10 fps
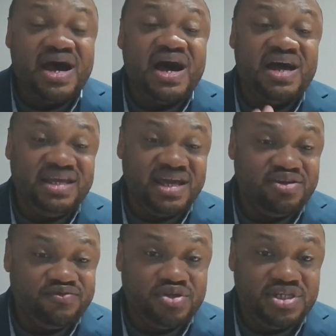At the end
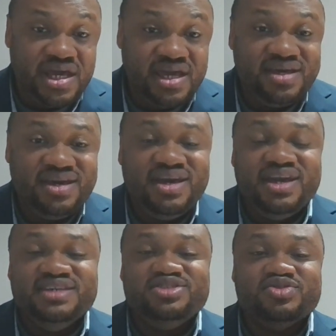of the day,
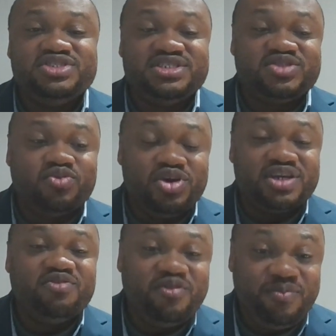it's not just
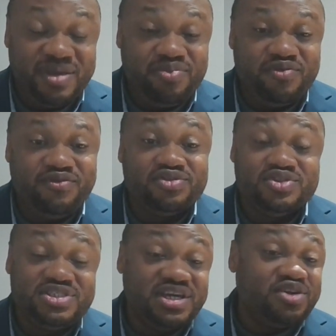working with people for the
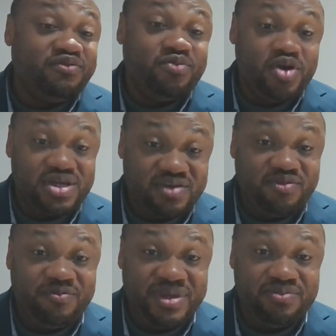sake of working
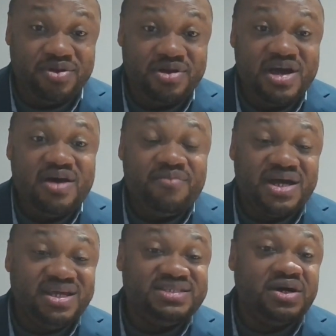with people, but
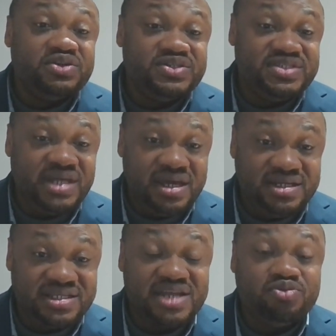it's
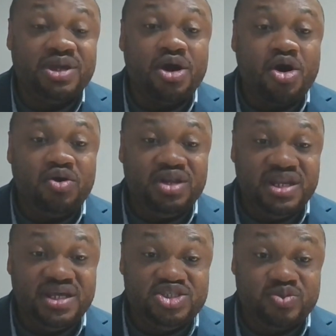understanding that we all
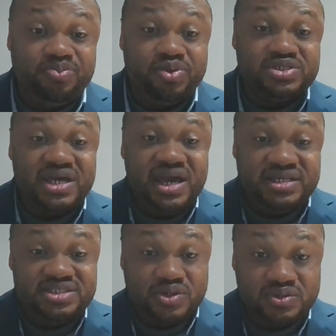need to put
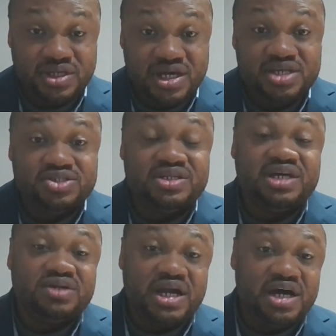hands on so that
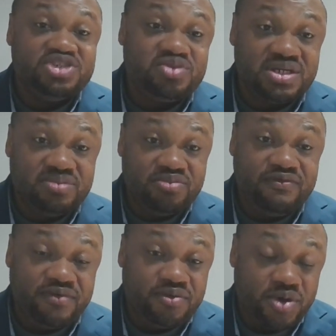the country can move
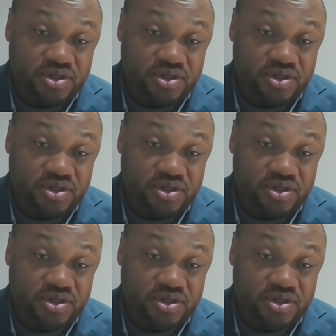forward.